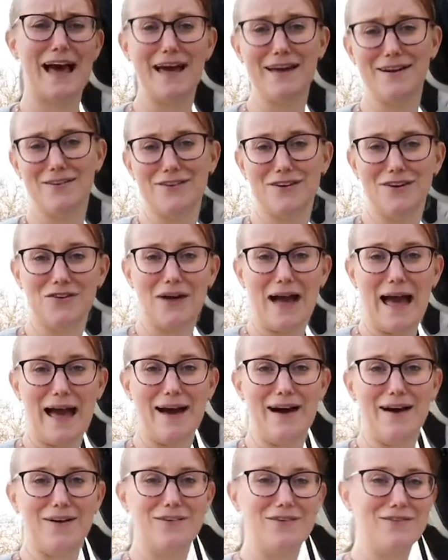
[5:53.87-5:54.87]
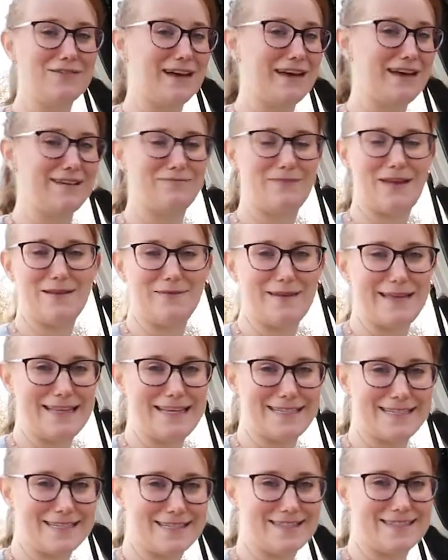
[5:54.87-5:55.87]
I don't know how, like maybe
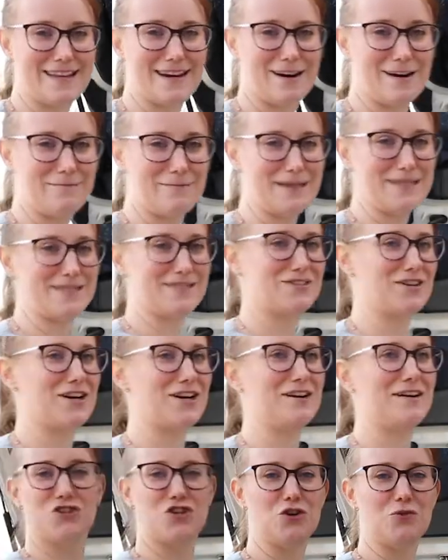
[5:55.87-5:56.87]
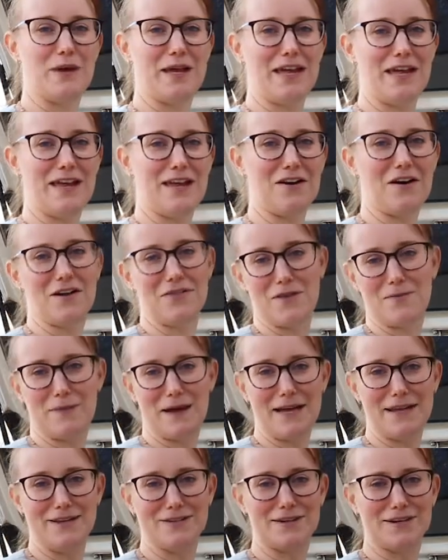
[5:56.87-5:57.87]
these therapists are chewing on the
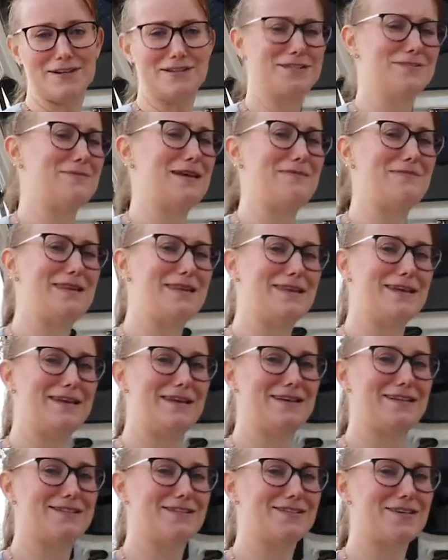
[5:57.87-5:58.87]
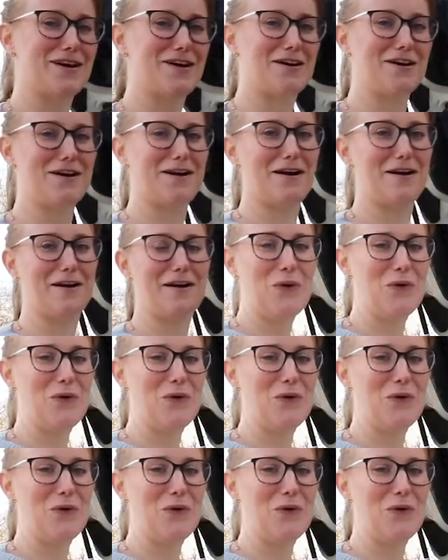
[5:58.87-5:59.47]
binders, maybe the kids are,